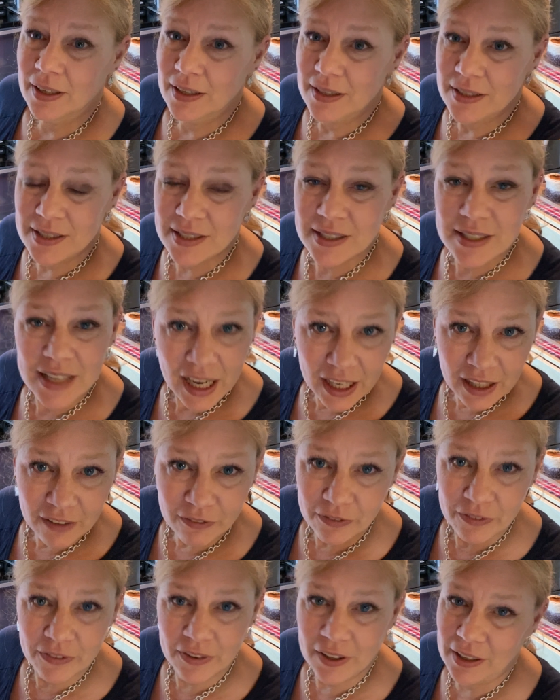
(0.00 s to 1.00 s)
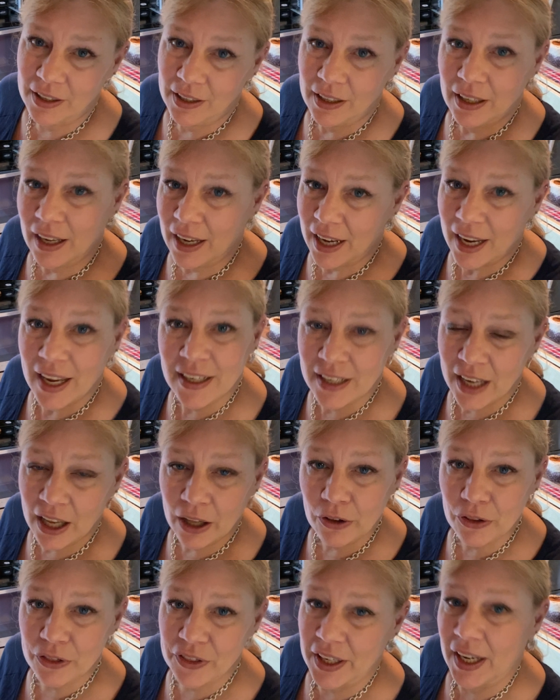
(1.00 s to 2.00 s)
safe, and
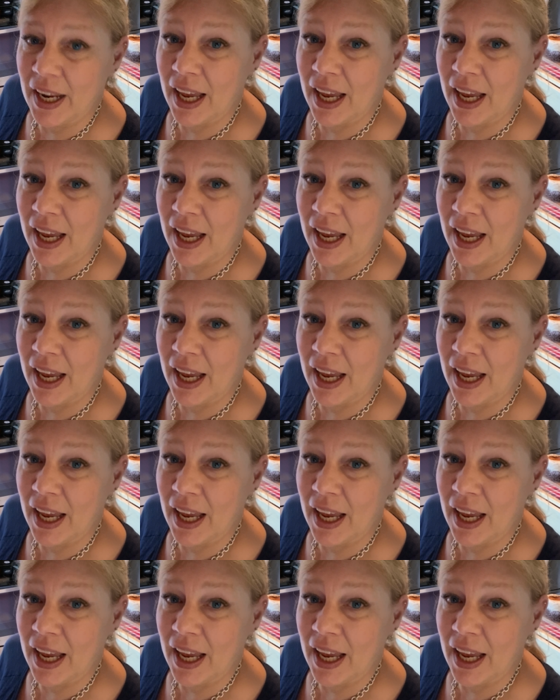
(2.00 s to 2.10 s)
healthy